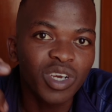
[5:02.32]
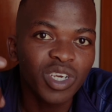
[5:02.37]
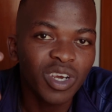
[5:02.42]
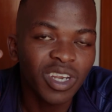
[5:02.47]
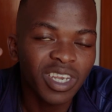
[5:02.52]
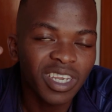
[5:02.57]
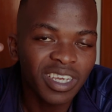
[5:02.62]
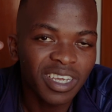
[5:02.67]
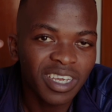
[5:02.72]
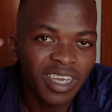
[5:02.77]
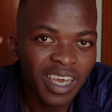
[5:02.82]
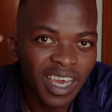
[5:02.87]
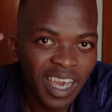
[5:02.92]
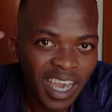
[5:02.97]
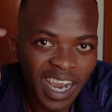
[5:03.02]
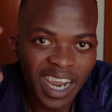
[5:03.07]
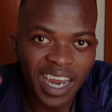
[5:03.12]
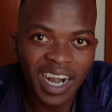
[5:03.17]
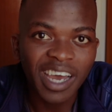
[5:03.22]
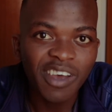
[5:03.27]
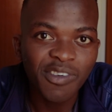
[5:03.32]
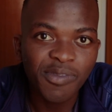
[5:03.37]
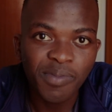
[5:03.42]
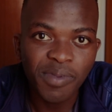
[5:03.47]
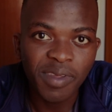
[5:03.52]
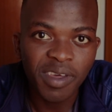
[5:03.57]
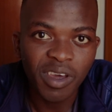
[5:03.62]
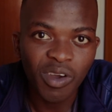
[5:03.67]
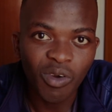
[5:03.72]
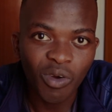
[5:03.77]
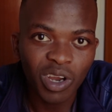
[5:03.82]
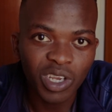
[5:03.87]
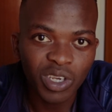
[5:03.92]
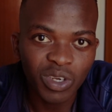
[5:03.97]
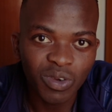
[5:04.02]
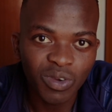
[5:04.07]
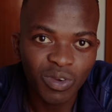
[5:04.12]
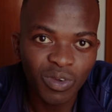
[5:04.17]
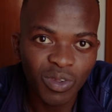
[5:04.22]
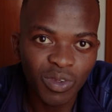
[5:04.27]
actually grasped
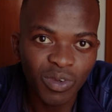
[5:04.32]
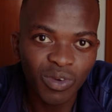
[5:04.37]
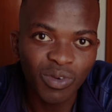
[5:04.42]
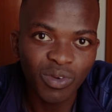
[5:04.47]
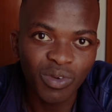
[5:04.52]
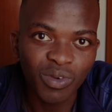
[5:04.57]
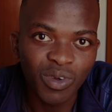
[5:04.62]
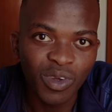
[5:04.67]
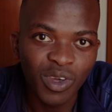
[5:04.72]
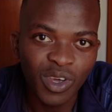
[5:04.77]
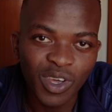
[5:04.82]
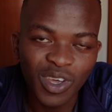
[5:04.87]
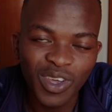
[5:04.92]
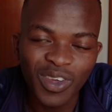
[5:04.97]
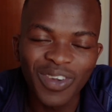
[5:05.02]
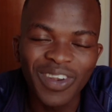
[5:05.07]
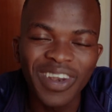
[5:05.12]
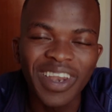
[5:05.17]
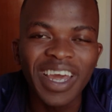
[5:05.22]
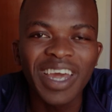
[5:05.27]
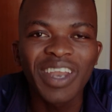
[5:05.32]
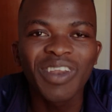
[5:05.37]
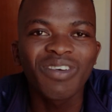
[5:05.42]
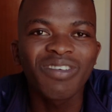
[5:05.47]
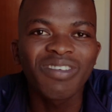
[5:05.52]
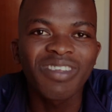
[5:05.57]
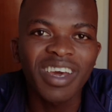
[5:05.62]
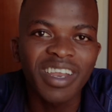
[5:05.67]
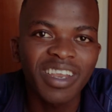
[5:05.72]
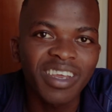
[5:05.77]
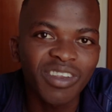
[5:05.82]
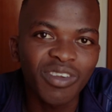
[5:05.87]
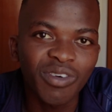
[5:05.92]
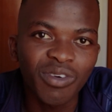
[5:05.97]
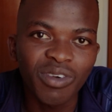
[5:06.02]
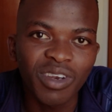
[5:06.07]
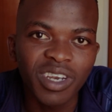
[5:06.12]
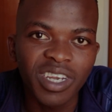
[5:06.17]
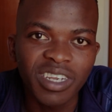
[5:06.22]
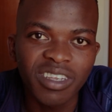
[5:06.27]
what you learned or studied
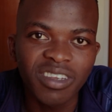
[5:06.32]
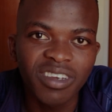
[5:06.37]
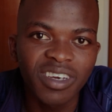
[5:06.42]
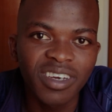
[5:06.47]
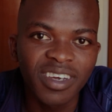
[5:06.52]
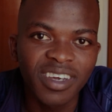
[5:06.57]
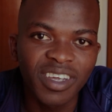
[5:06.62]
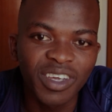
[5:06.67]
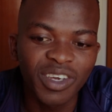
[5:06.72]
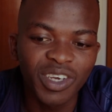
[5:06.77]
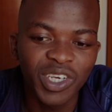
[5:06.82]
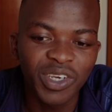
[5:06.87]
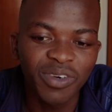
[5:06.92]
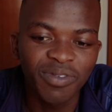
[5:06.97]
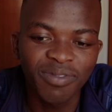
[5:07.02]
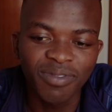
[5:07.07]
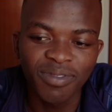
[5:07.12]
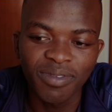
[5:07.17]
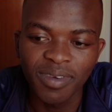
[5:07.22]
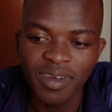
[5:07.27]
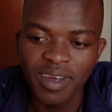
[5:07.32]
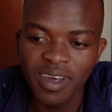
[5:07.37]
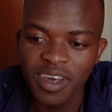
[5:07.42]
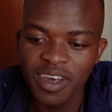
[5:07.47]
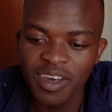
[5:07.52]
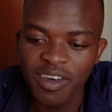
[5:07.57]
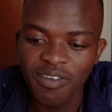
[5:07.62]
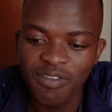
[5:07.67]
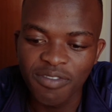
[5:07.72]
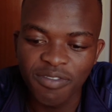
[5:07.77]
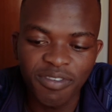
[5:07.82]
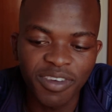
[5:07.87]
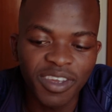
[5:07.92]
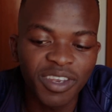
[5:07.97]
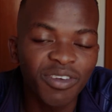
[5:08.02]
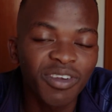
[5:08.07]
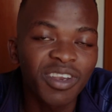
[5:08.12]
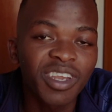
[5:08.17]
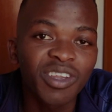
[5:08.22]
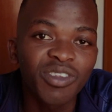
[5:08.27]
on that YouTube
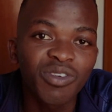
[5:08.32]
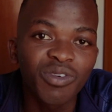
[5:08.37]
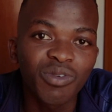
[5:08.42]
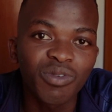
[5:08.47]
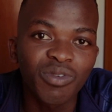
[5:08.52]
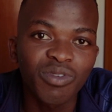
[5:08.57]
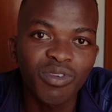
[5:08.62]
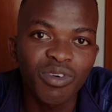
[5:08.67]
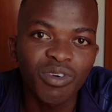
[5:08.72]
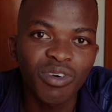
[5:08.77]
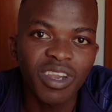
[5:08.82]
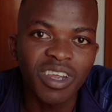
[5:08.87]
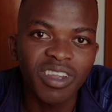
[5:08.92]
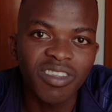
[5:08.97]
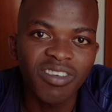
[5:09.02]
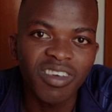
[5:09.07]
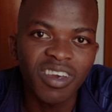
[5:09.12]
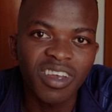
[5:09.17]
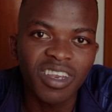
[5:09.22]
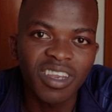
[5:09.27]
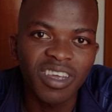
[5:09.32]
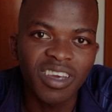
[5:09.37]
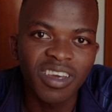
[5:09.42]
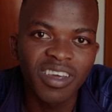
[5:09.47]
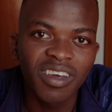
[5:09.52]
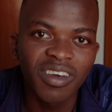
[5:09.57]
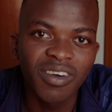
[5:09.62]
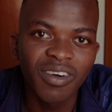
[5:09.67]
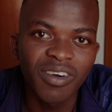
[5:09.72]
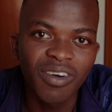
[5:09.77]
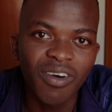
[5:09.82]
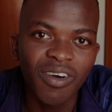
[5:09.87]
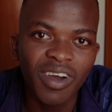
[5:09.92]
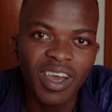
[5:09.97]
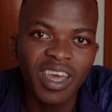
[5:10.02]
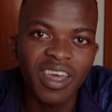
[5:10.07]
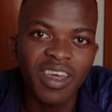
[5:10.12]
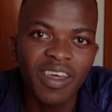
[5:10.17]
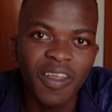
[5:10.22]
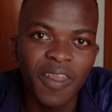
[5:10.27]
video that you saw that technique.
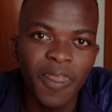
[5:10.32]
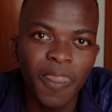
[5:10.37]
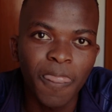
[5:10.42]
Okay,